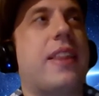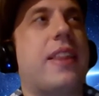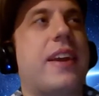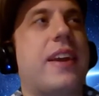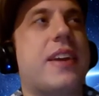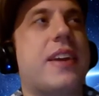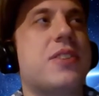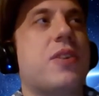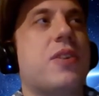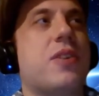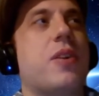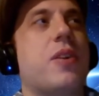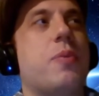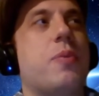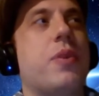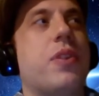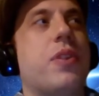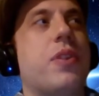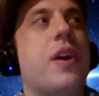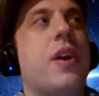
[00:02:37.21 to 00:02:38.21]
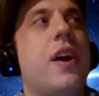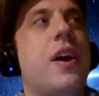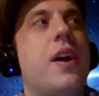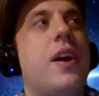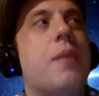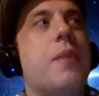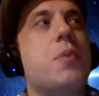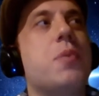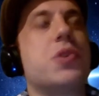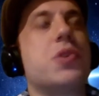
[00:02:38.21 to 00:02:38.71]
Like, I started with
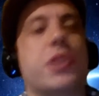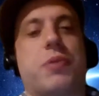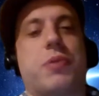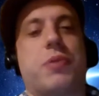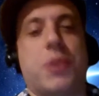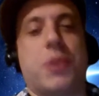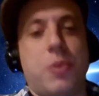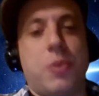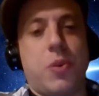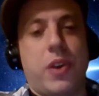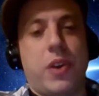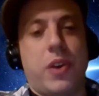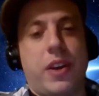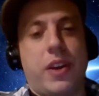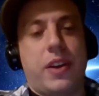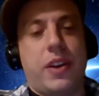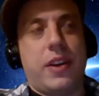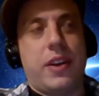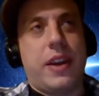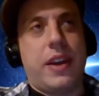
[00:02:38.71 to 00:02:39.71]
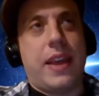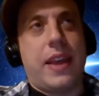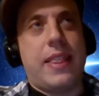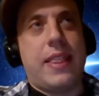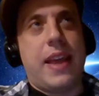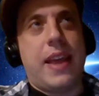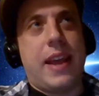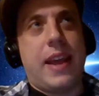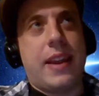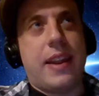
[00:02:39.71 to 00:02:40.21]
music recording, and
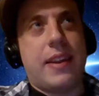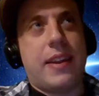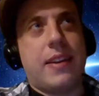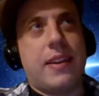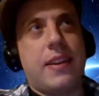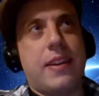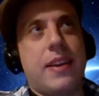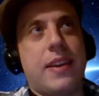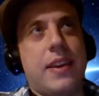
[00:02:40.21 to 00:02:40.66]
then